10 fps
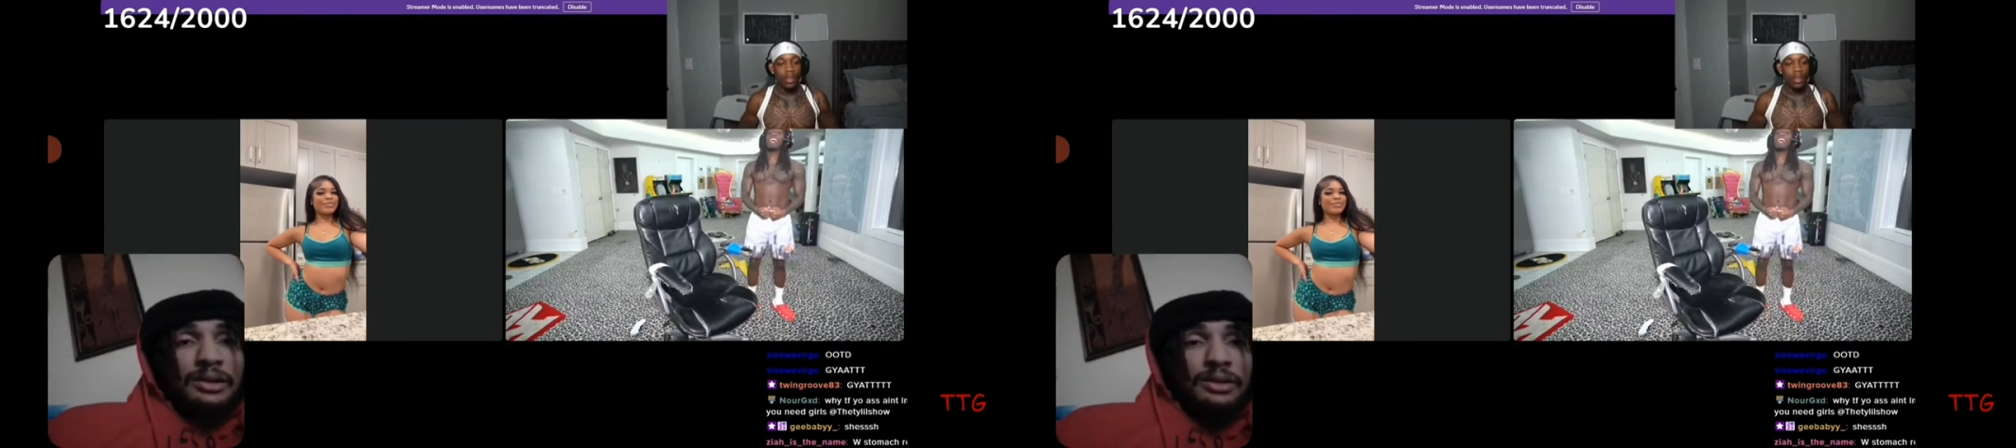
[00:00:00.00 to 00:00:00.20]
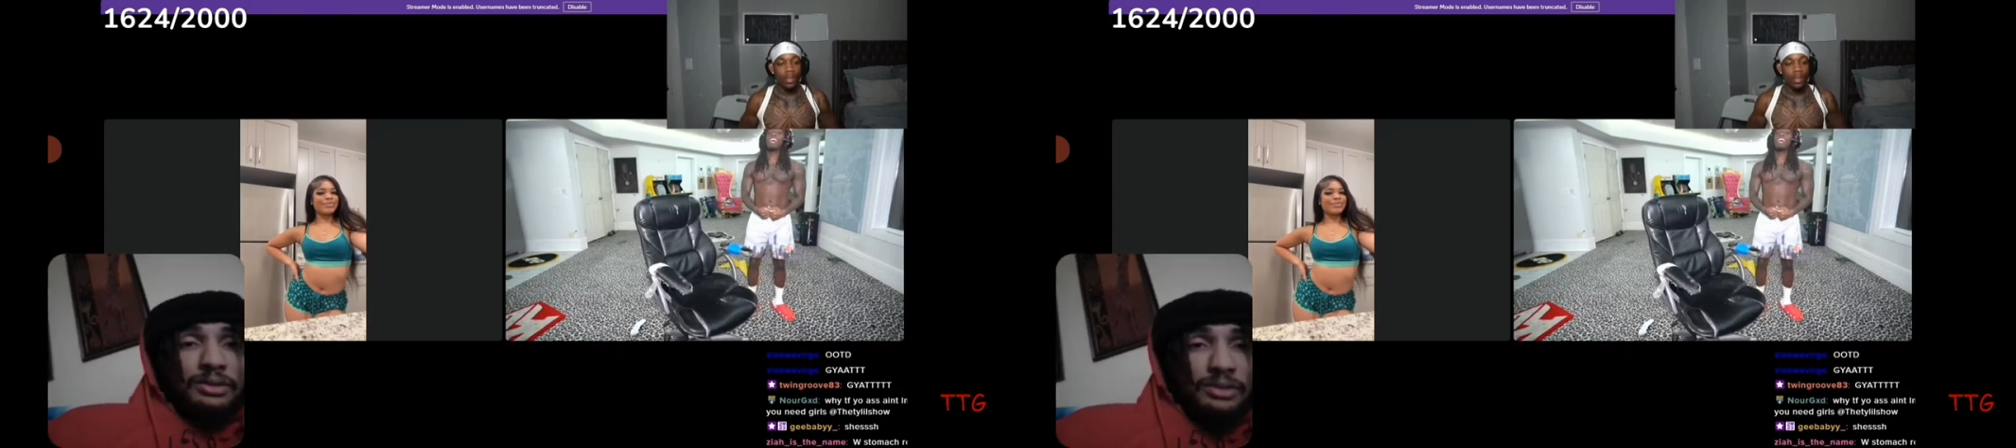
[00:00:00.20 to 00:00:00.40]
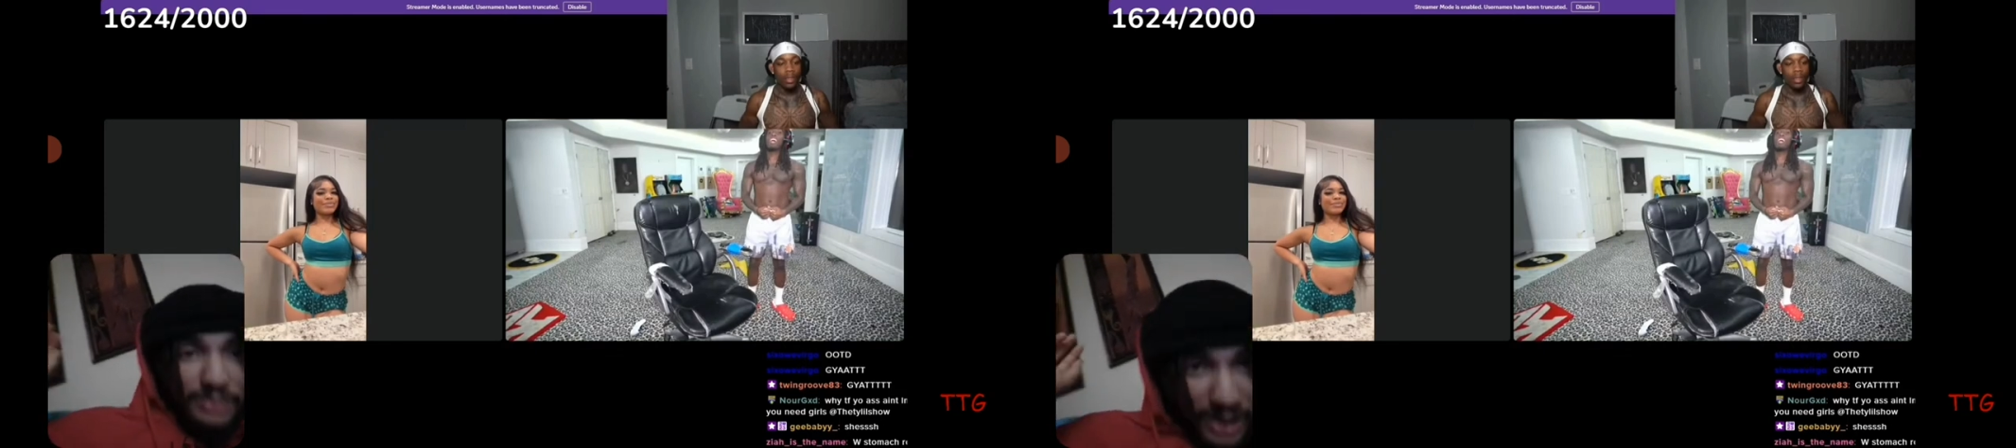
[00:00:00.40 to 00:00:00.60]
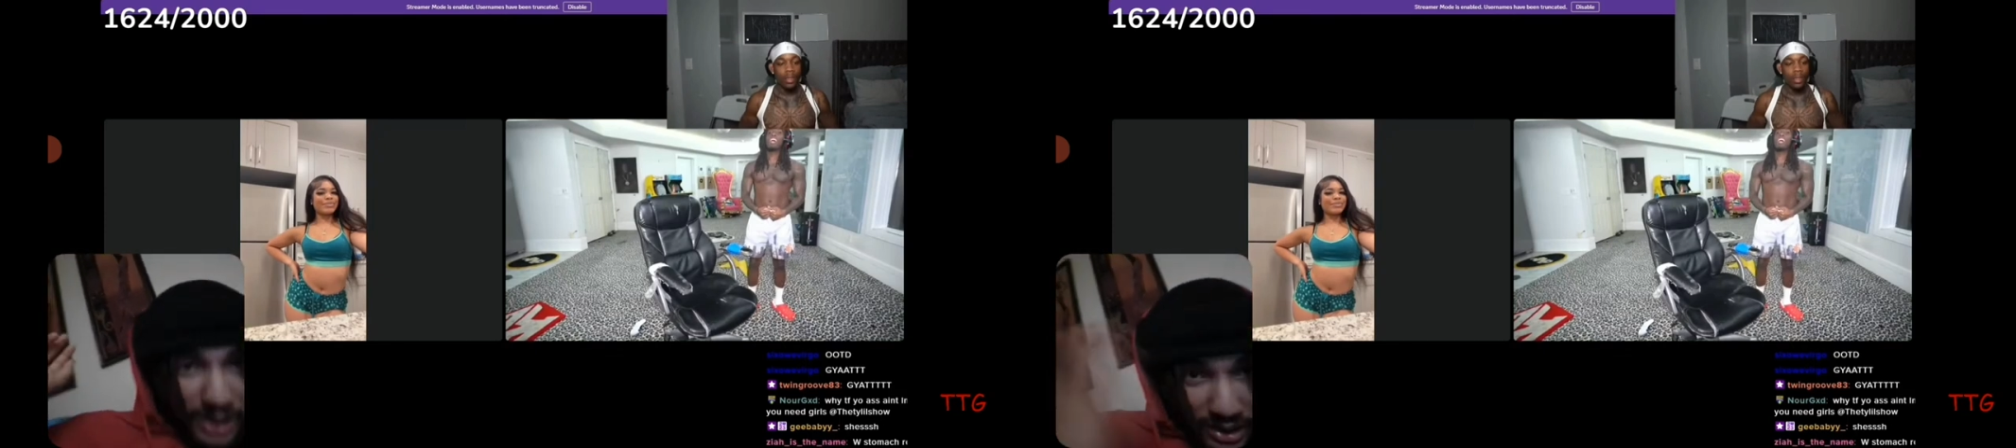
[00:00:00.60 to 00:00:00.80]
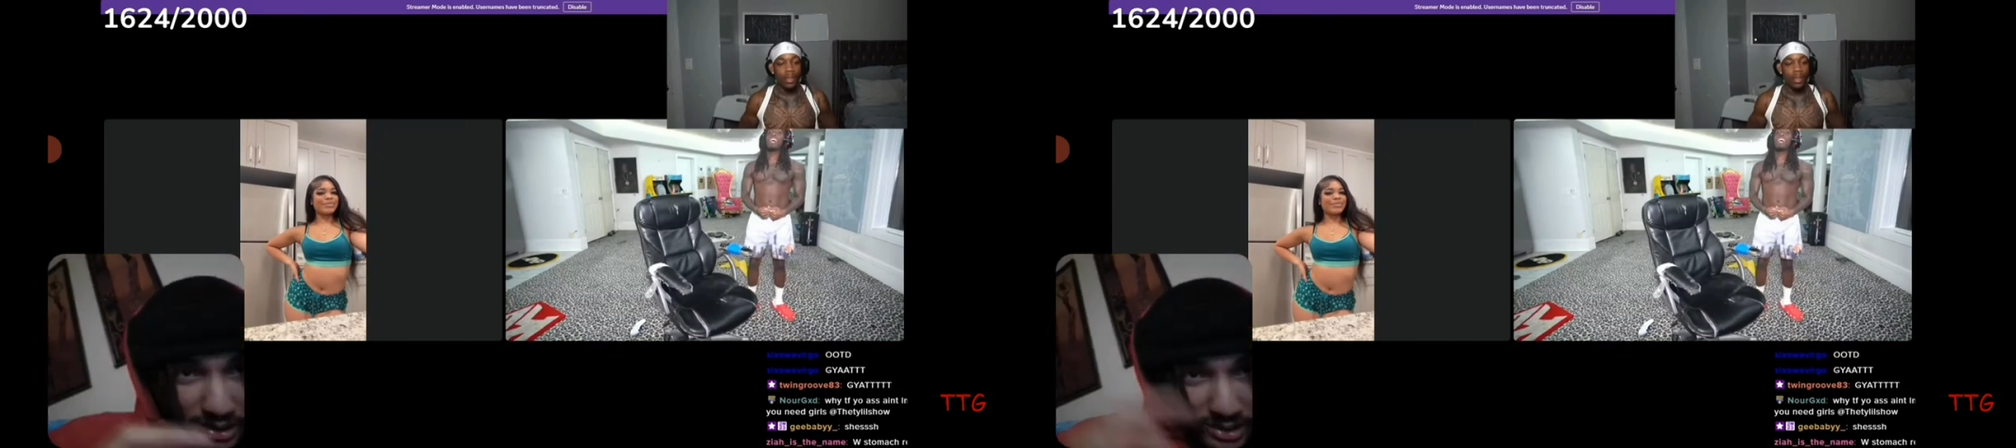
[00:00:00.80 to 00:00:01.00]
You know what I'm
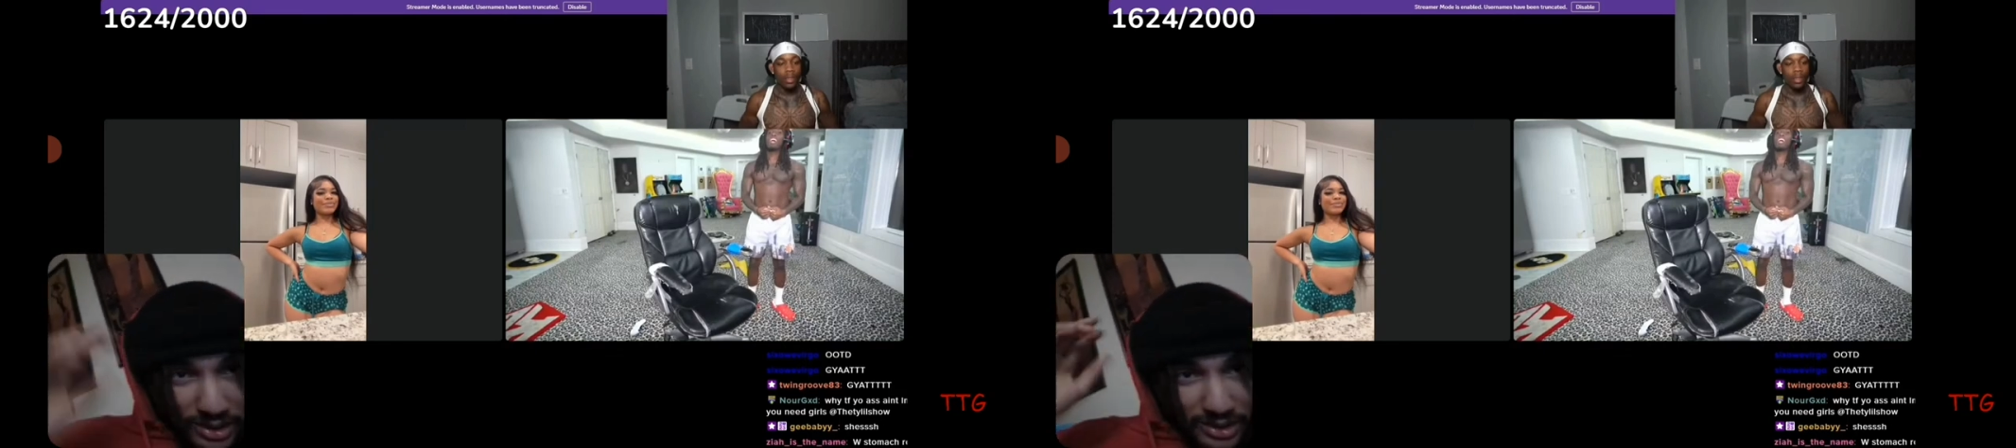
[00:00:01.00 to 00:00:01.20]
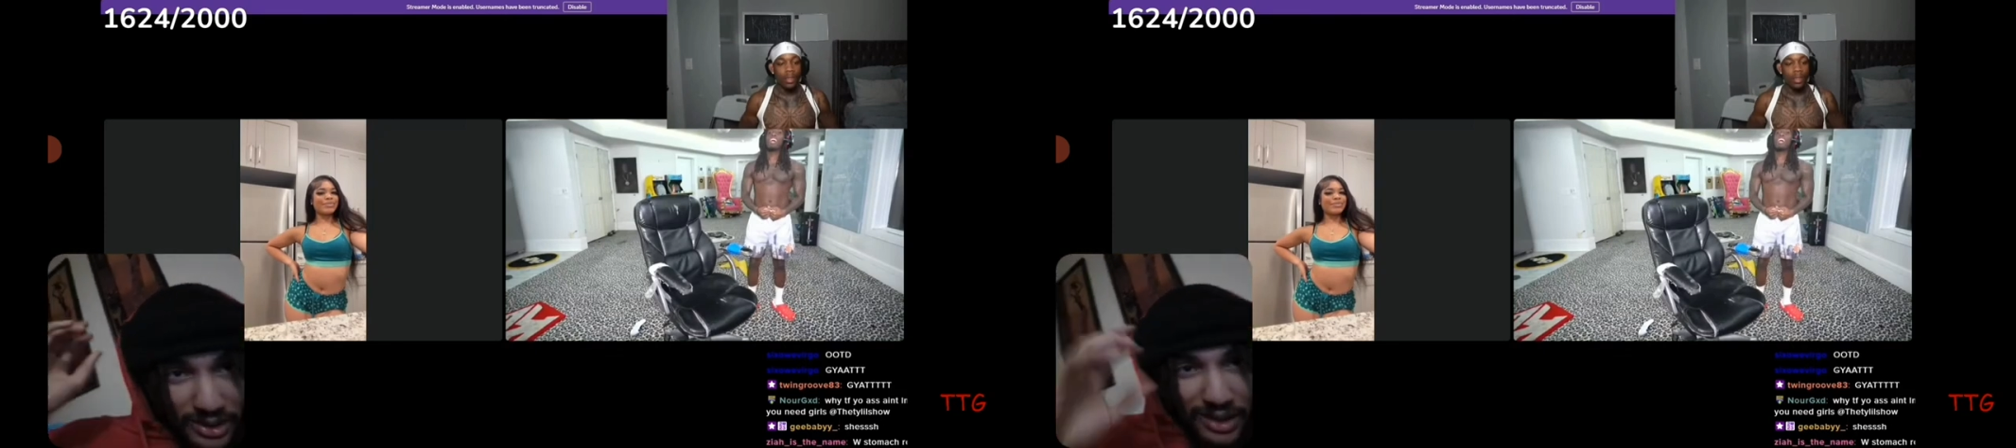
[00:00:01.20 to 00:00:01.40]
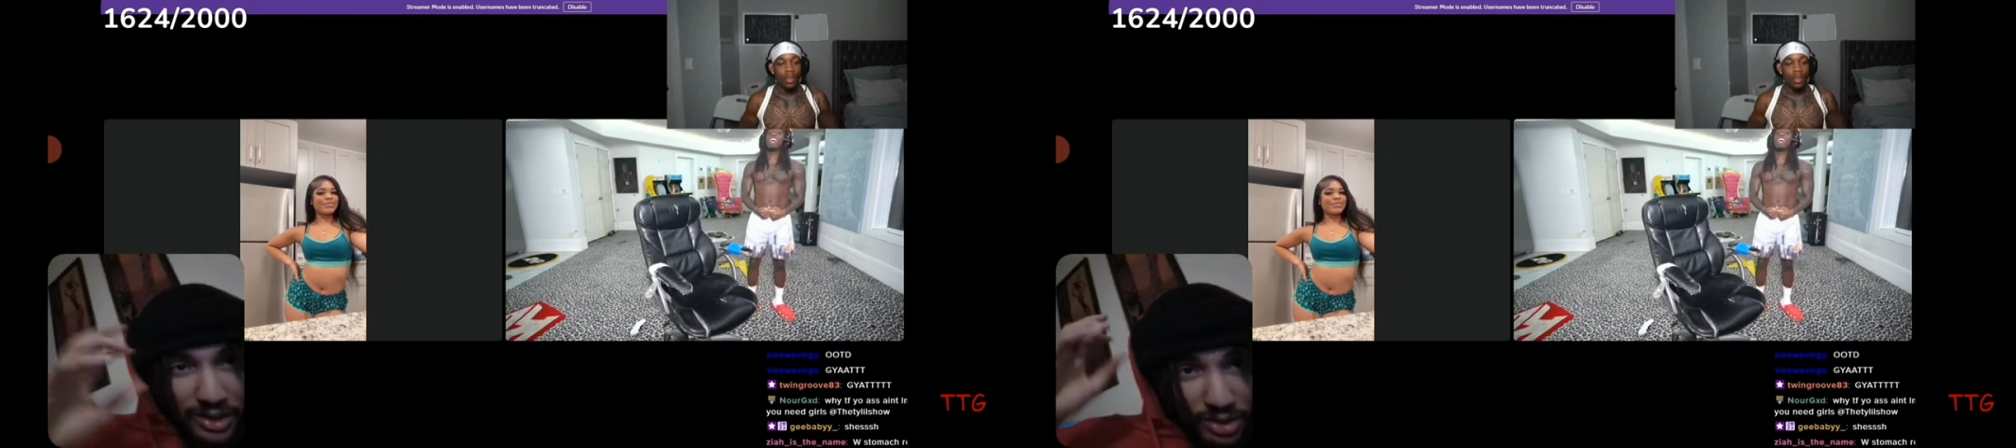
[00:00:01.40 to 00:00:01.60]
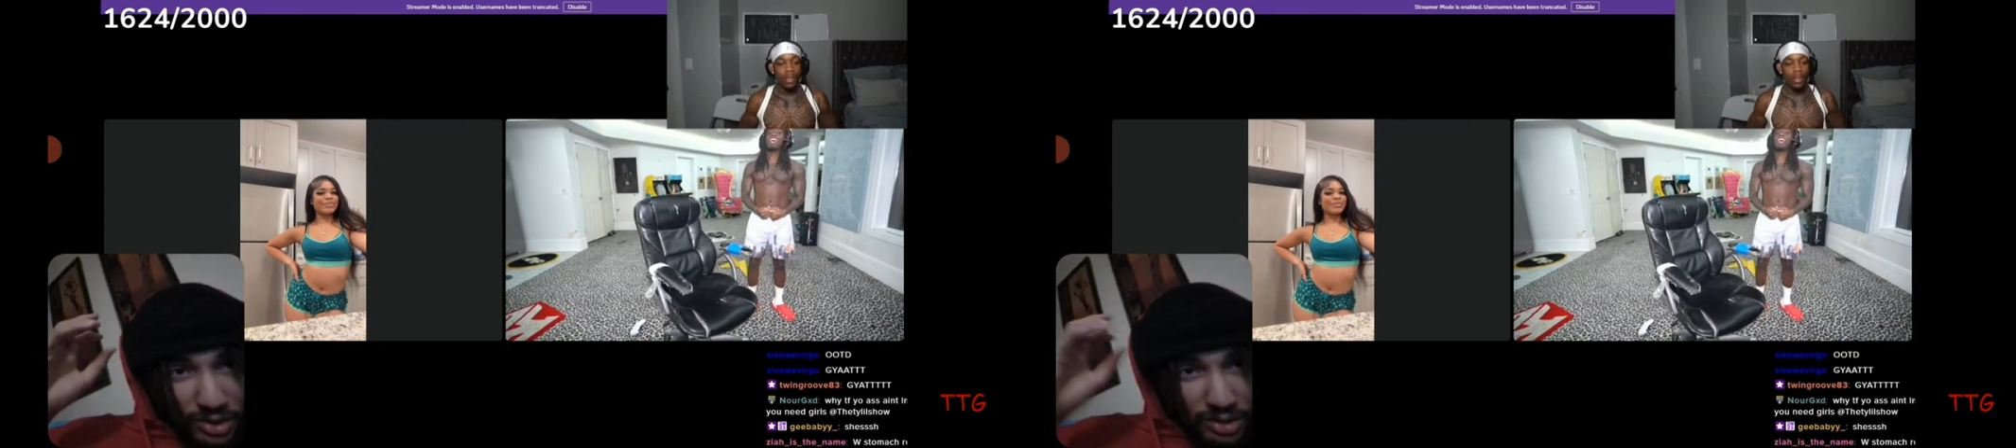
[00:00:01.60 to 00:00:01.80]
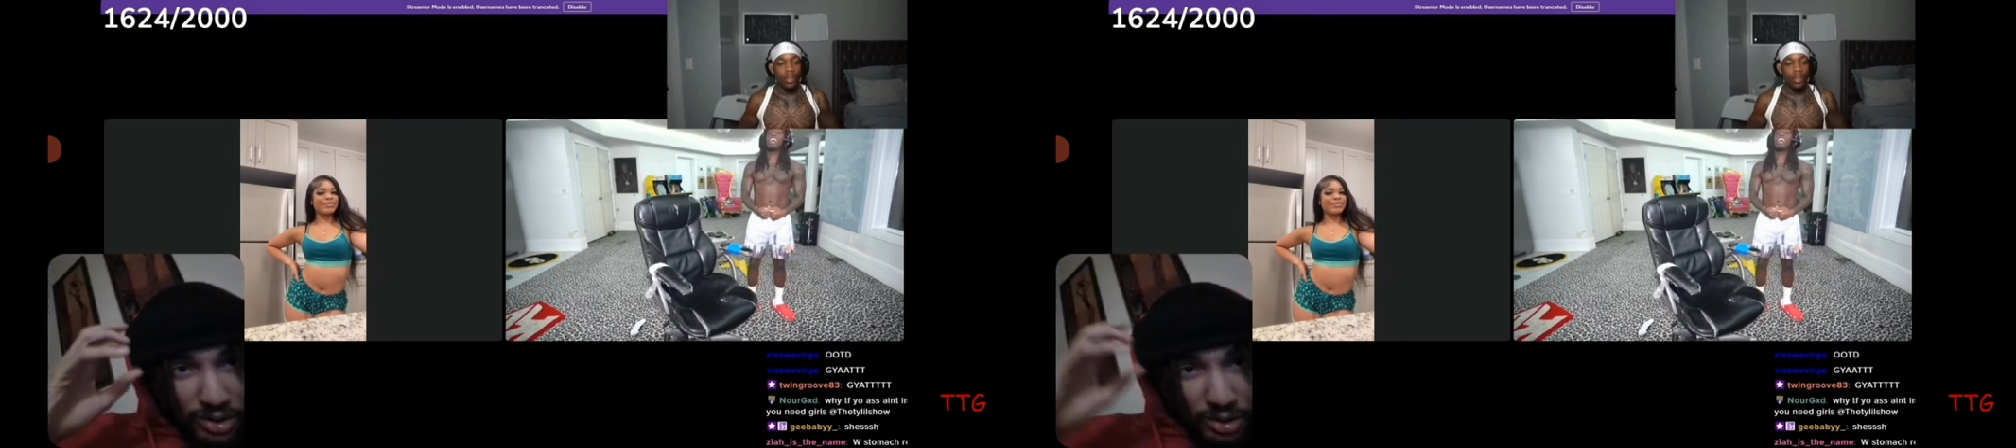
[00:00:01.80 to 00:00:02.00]
saying? Just let her
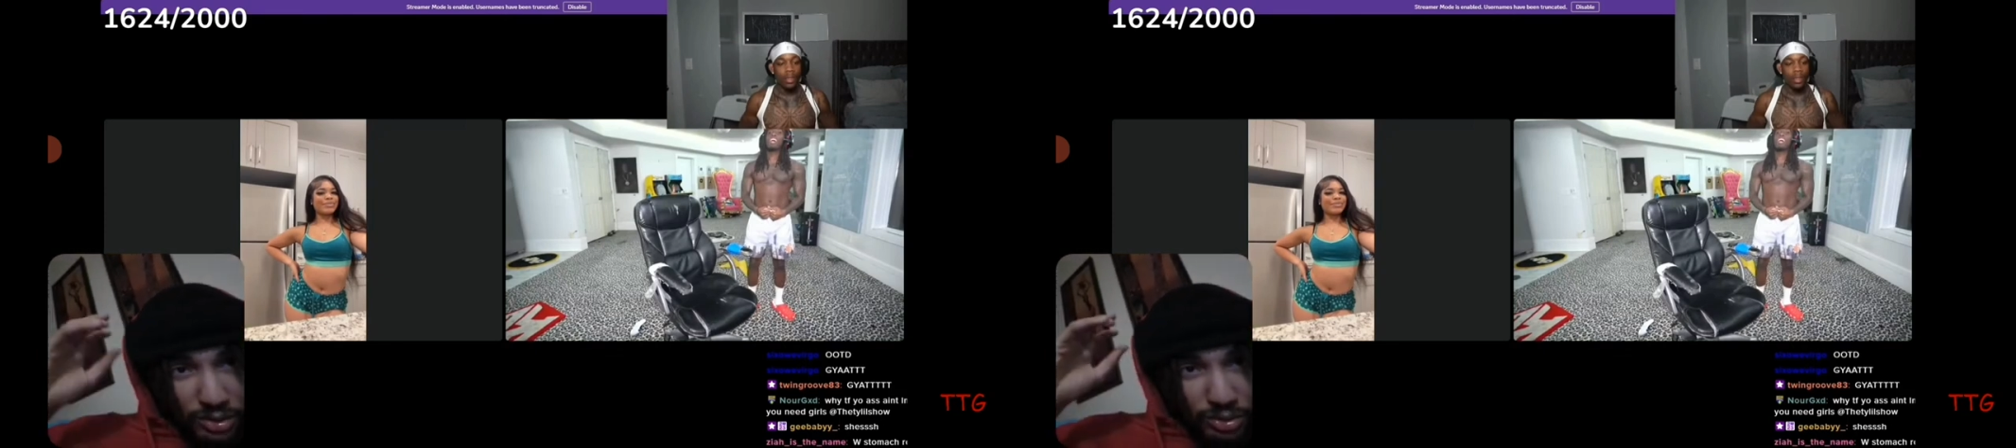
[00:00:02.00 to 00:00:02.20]
know you